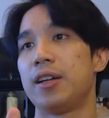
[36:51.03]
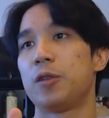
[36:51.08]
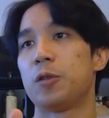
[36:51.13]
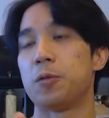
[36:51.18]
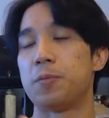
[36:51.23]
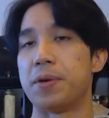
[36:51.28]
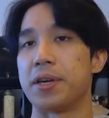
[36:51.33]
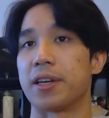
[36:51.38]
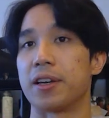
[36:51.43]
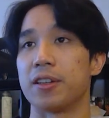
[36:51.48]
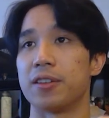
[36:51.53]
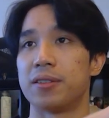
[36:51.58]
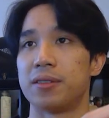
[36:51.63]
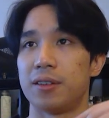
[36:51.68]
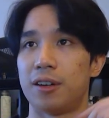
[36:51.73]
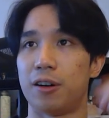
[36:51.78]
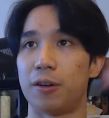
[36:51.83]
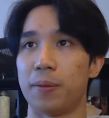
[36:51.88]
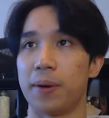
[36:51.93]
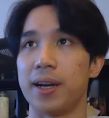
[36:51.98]
Just because
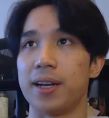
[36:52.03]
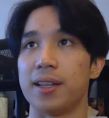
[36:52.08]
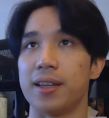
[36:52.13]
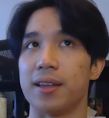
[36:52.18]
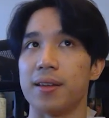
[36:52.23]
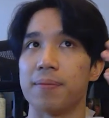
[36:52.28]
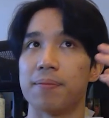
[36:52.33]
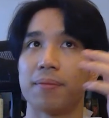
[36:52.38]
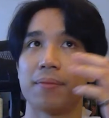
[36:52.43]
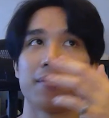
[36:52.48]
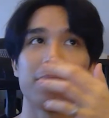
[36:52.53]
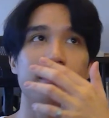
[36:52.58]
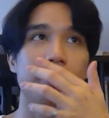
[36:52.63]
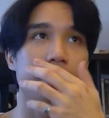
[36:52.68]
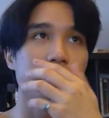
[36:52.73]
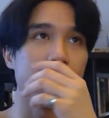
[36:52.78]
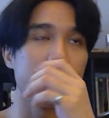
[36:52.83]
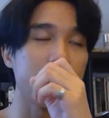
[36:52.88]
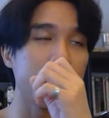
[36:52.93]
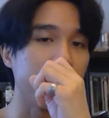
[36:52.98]
already
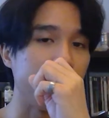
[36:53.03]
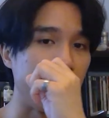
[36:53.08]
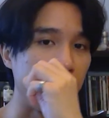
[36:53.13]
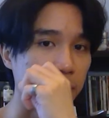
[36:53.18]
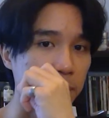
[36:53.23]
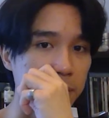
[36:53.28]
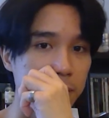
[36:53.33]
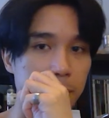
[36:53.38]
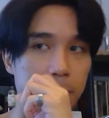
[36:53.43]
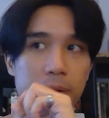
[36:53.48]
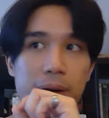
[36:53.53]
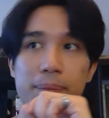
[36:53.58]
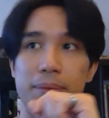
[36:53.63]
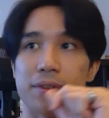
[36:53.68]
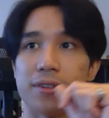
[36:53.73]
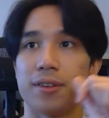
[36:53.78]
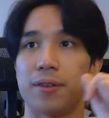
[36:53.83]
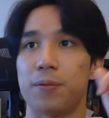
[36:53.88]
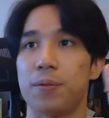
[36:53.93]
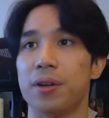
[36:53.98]
Valiant tier
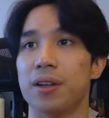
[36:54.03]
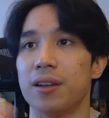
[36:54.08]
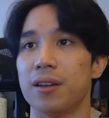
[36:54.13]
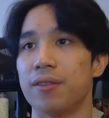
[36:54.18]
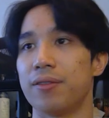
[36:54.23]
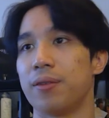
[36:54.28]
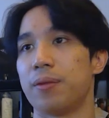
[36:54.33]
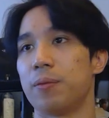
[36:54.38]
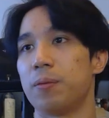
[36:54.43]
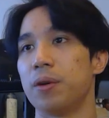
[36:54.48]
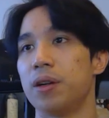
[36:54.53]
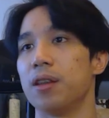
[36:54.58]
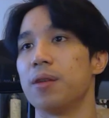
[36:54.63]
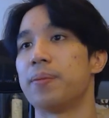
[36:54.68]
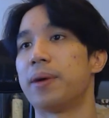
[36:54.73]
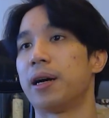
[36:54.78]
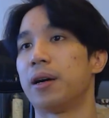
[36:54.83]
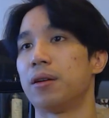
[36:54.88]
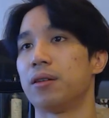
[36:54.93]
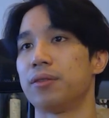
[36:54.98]
weapons are really, really
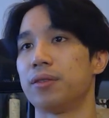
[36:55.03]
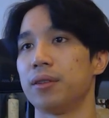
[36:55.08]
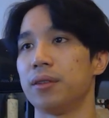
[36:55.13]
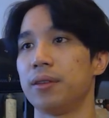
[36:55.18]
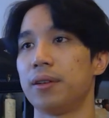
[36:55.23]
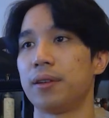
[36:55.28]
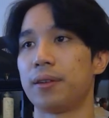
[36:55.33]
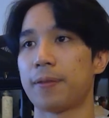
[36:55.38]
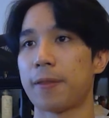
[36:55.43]
powerful.